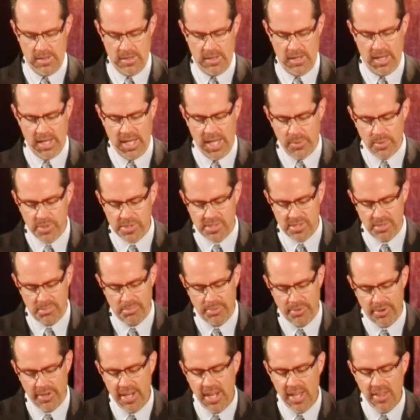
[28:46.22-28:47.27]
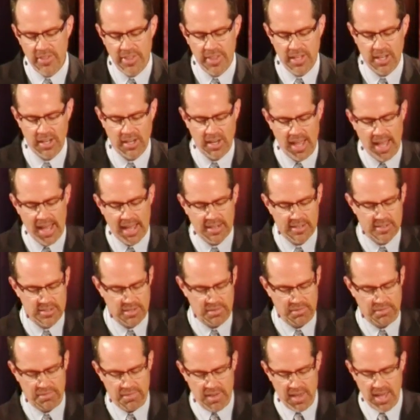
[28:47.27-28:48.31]
and he was to bring the elect to
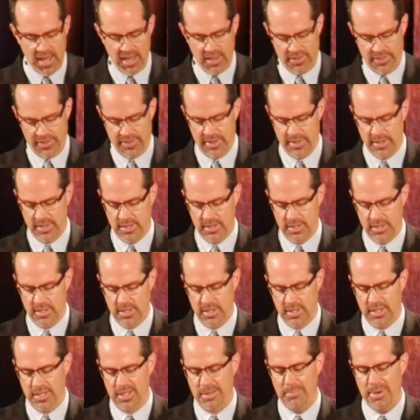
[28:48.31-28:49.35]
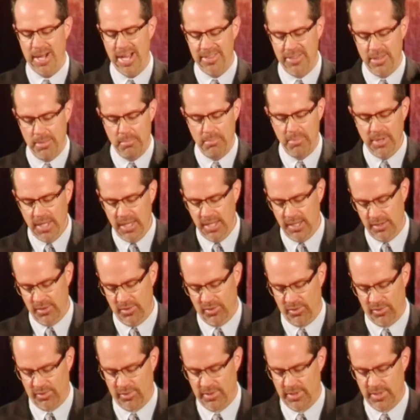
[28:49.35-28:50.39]
faith by the
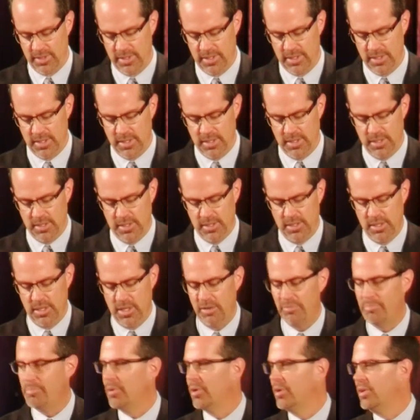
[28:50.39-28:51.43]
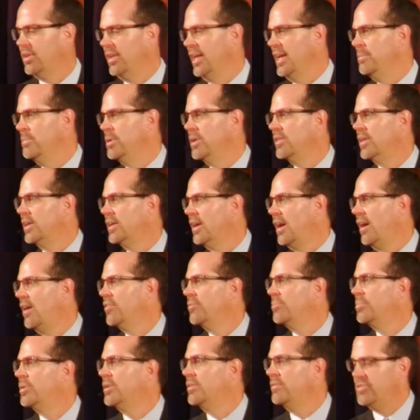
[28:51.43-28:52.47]
means of proclaiming the
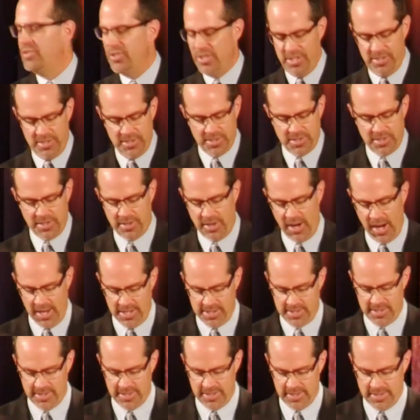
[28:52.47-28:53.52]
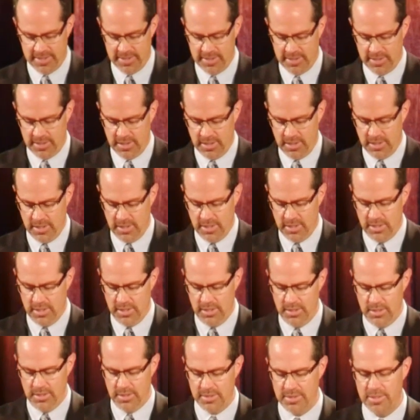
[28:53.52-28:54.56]
gospel of Jesus Christ.
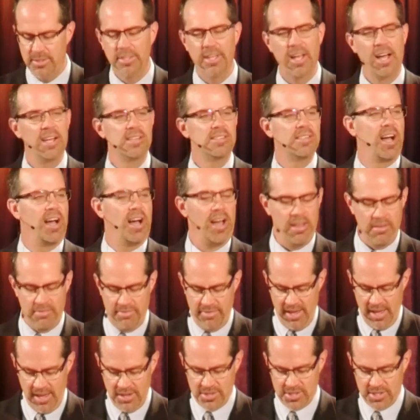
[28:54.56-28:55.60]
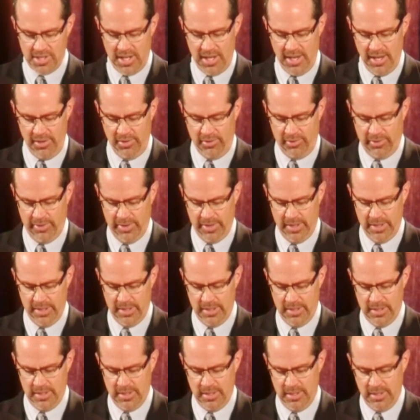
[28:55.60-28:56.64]
And so, guys, I evangelize
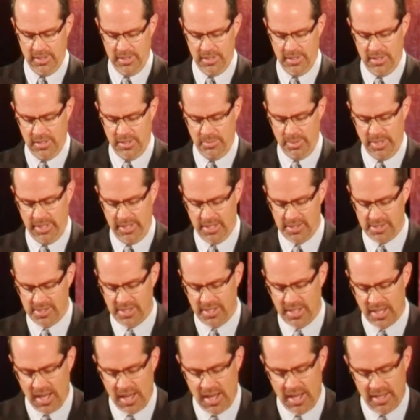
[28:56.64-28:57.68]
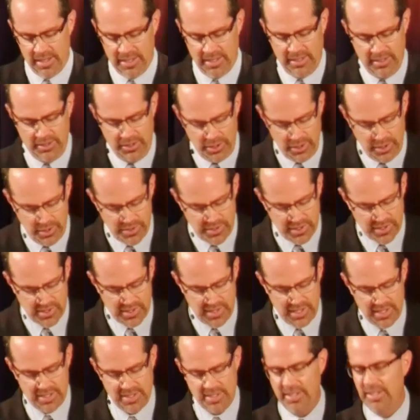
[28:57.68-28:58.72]
because God uses
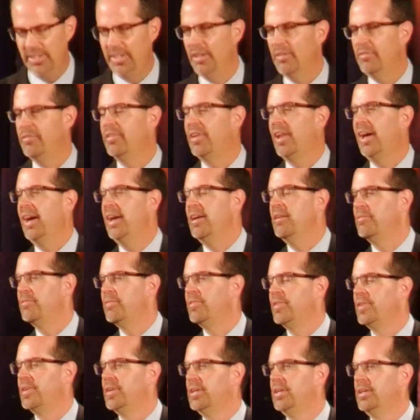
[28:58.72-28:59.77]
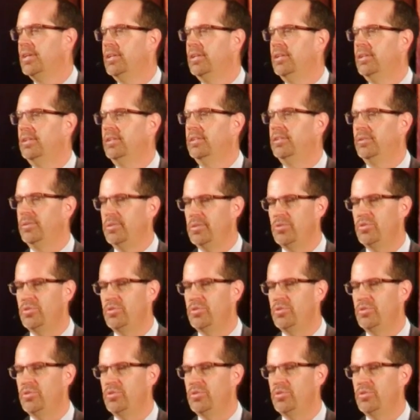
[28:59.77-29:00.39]
it to give life to his